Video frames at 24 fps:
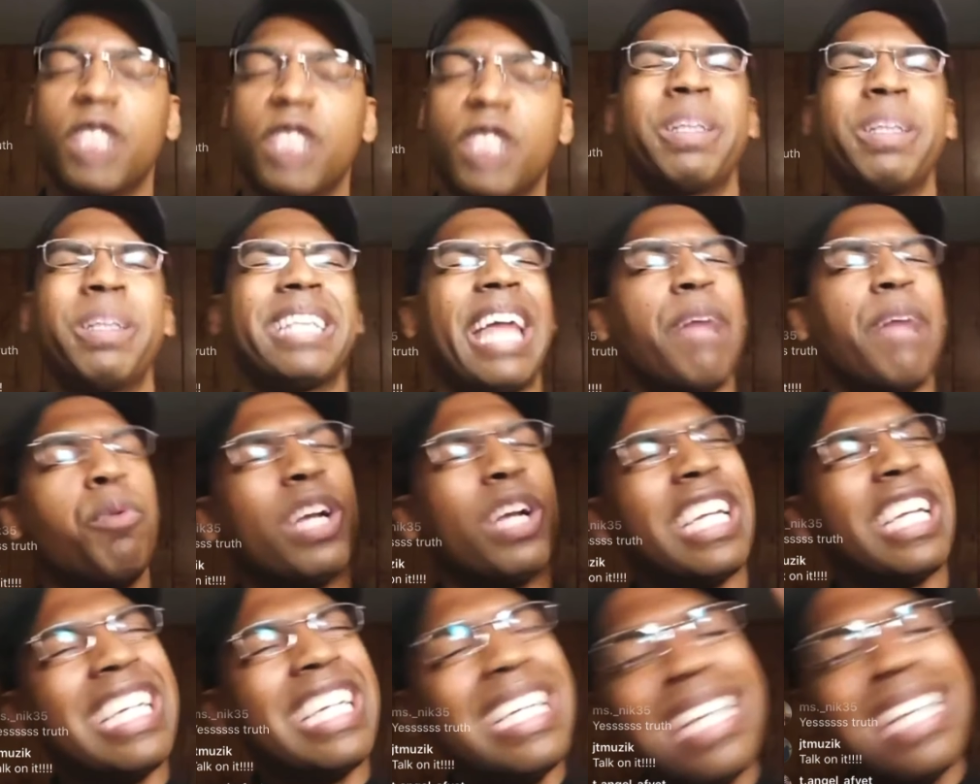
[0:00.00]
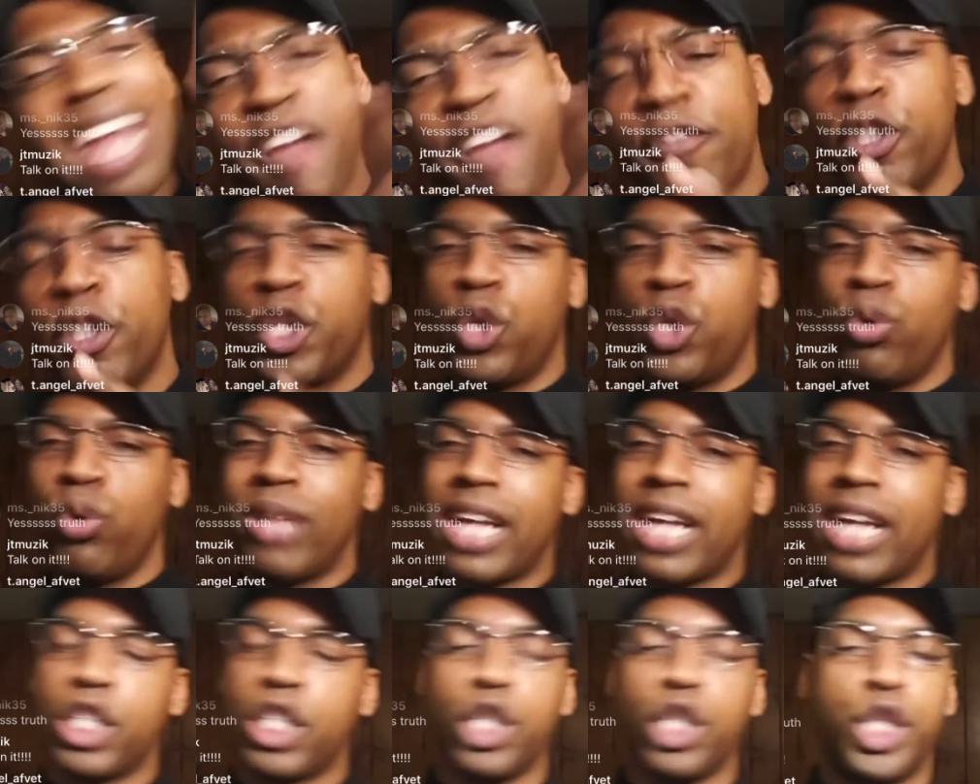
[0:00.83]
but they would never do
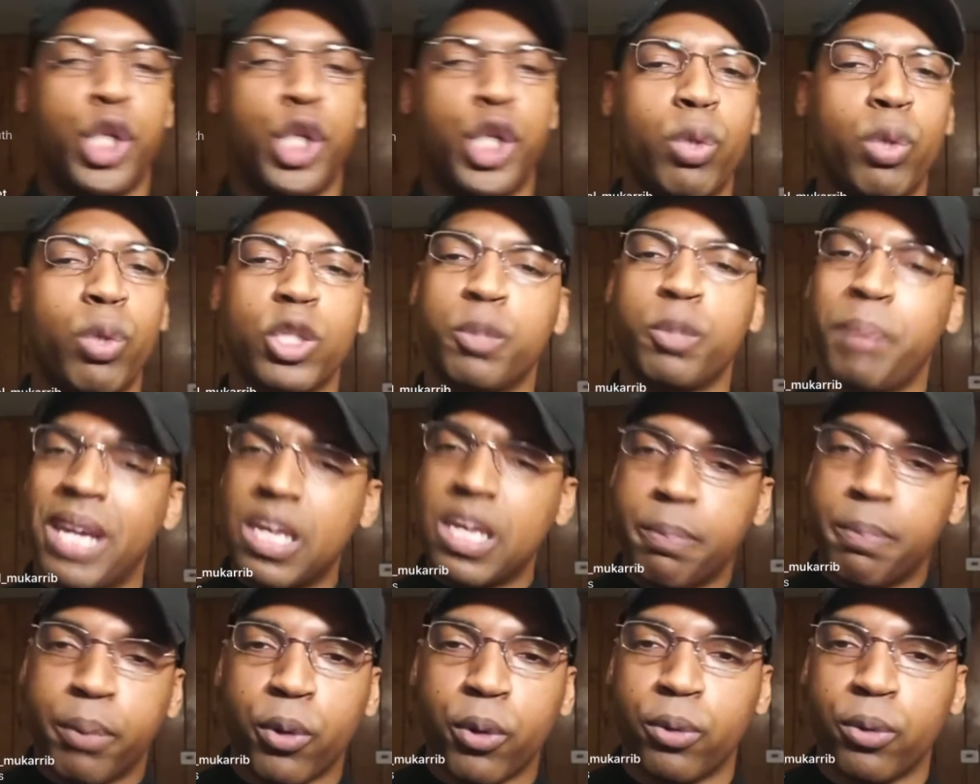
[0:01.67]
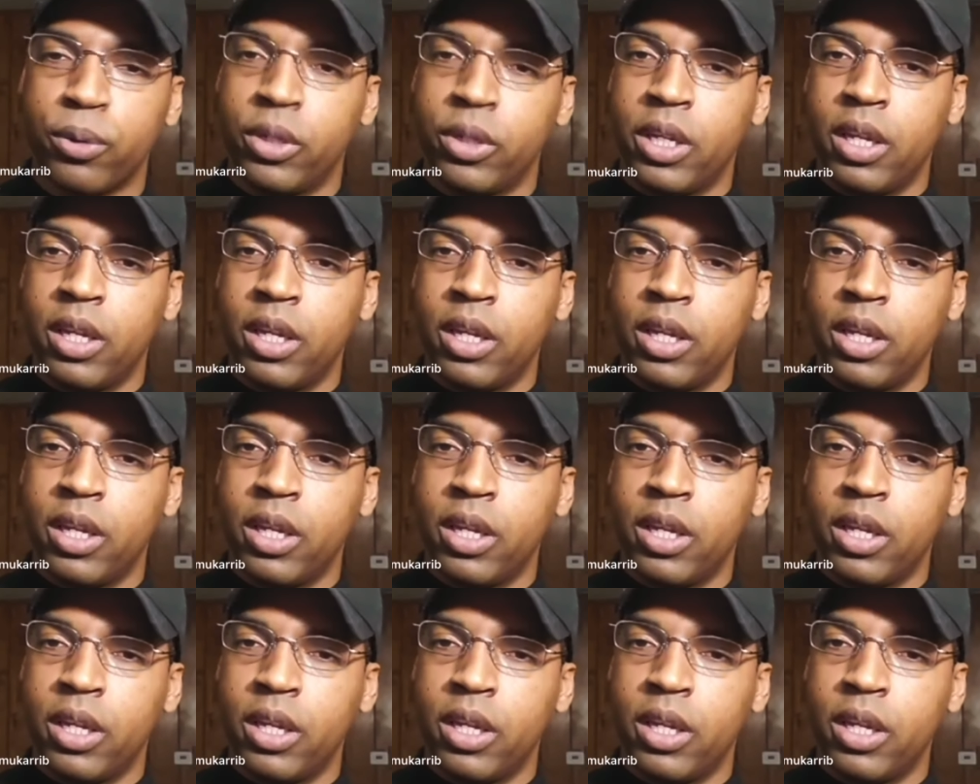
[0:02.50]
that to Jewish people.